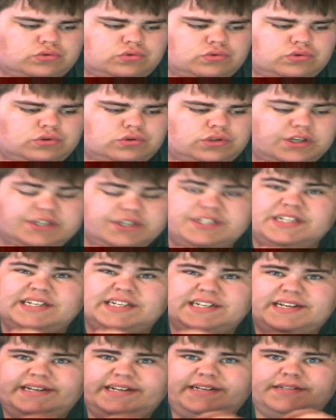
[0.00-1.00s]
13
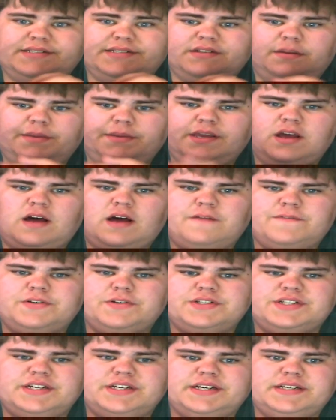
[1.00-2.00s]
days. I'll be gone for
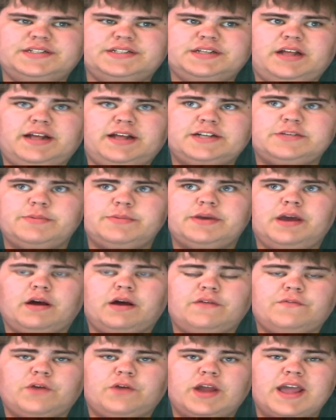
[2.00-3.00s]
six. I'll actually be
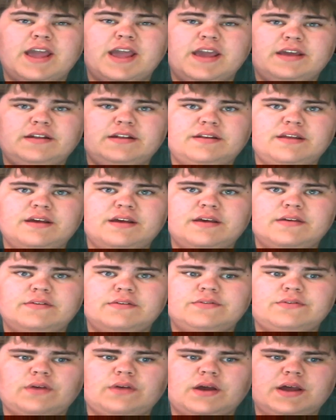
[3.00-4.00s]
gone for eight
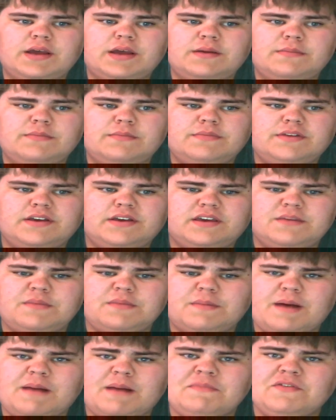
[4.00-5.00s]
days. I am taking my
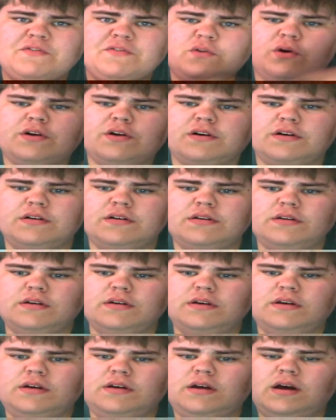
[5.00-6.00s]
mom to Florida.
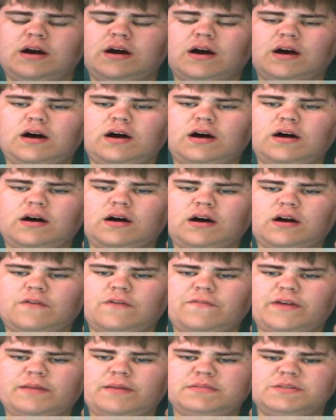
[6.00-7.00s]
Uh, our
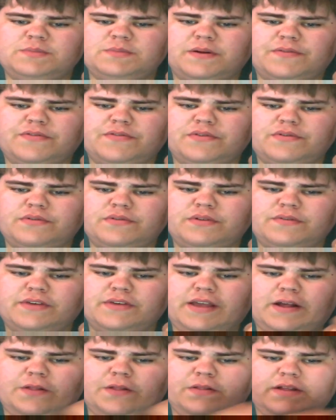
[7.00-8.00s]
family's been through a living
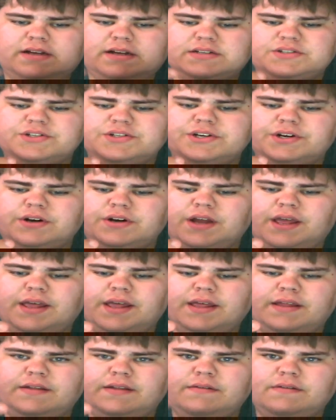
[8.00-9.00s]
hell the last year,
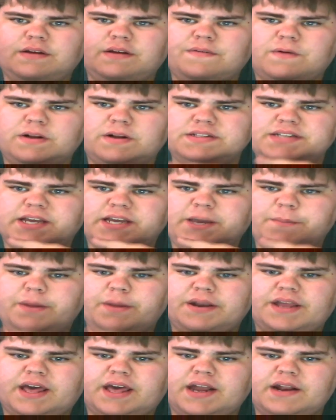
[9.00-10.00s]
and I've already taken my
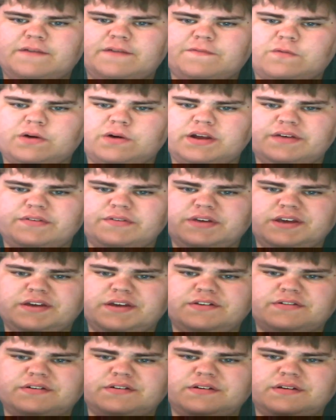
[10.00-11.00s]
dad on a four-day
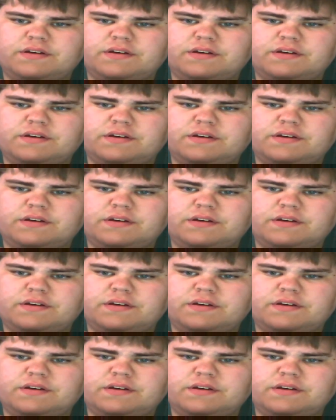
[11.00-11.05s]
vacation